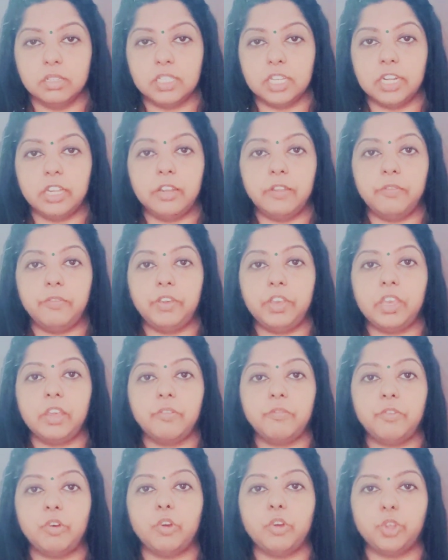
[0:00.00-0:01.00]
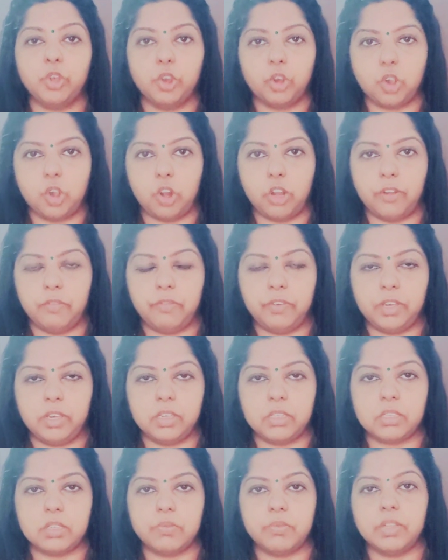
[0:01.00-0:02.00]
certificate for your
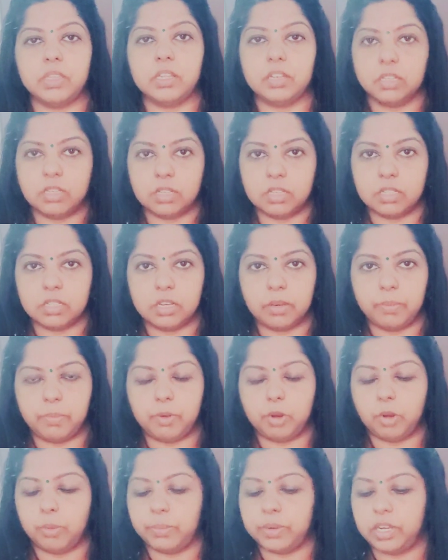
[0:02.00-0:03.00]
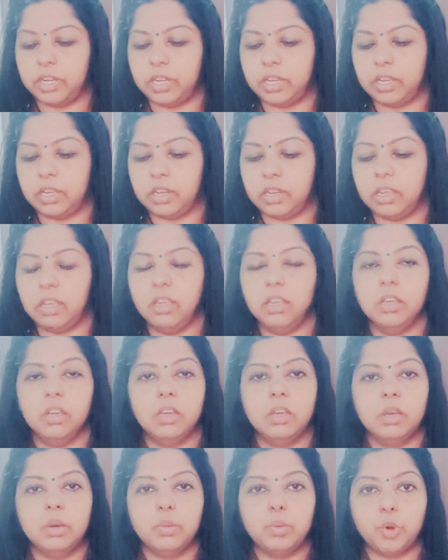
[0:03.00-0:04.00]
qualification, whether it is diploma, degree,
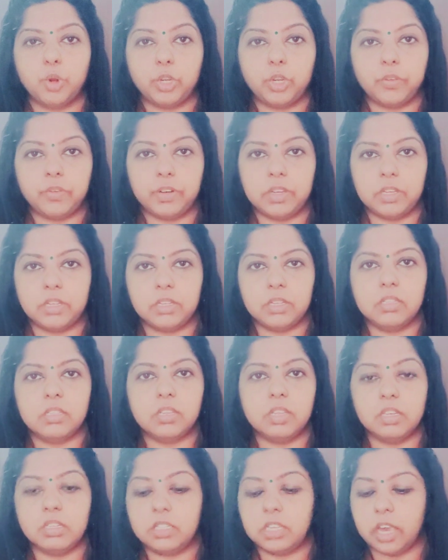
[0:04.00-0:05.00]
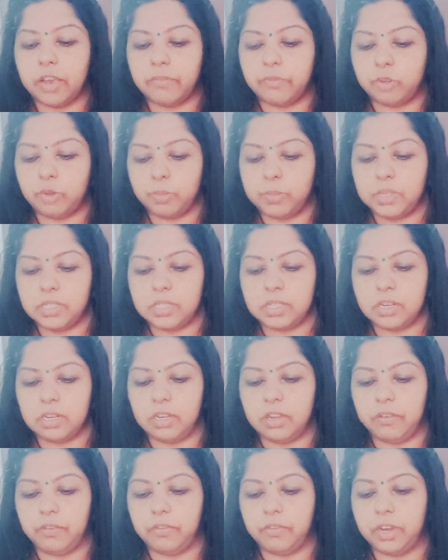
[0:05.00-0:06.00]
whatever it is, it have to be
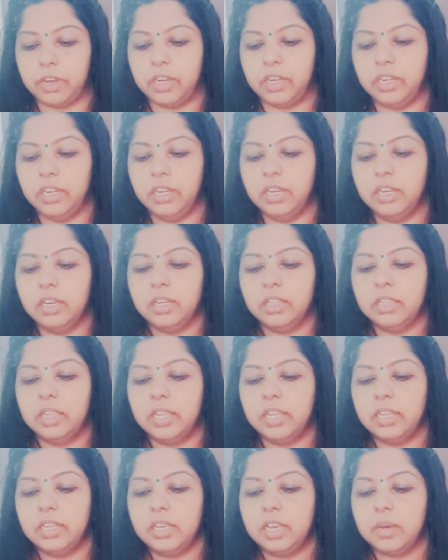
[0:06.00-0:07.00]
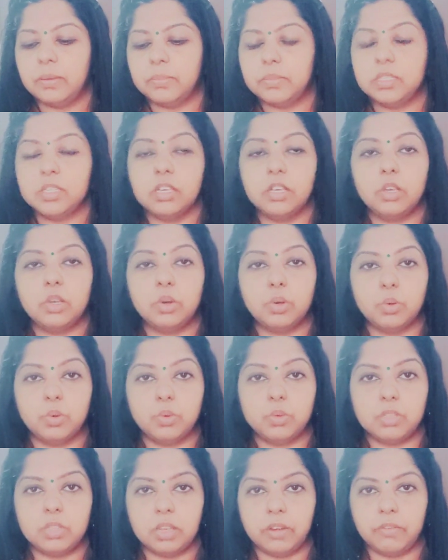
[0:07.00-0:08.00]
certified. Then comes the
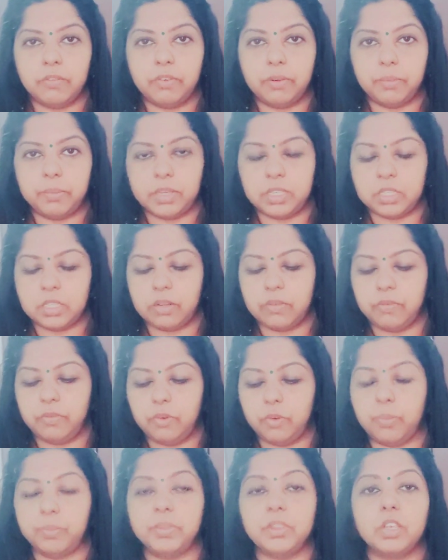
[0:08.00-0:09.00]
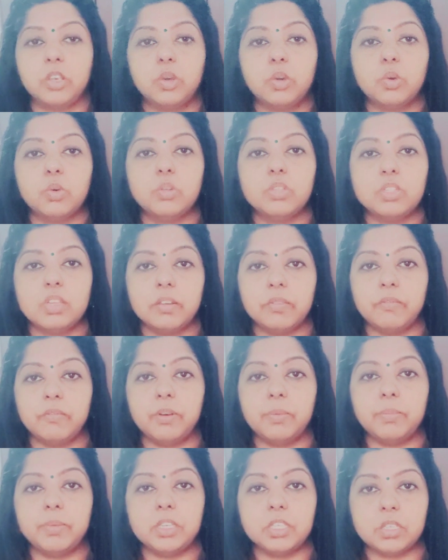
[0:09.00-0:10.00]
course information form. Course
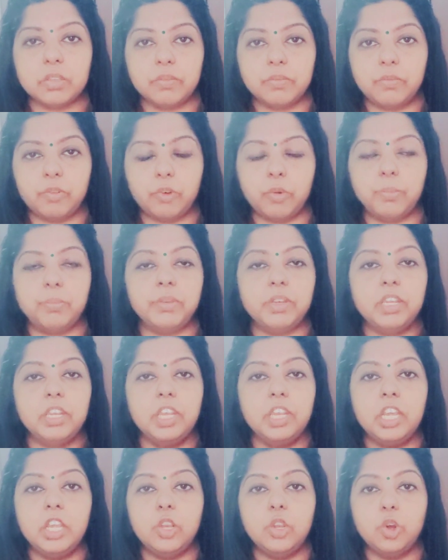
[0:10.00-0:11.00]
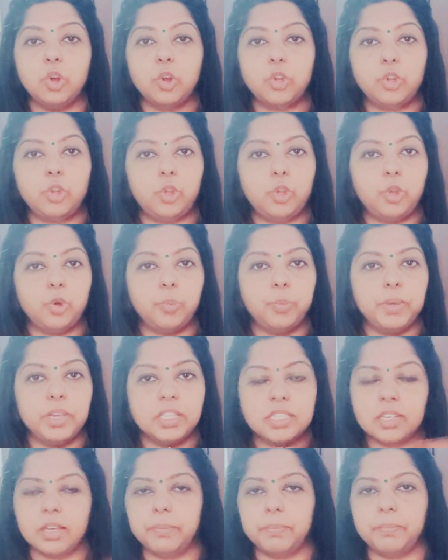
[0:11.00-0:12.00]
information form need not to
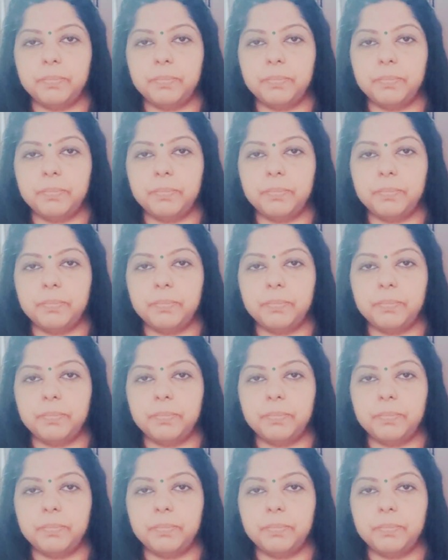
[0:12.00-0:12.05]
be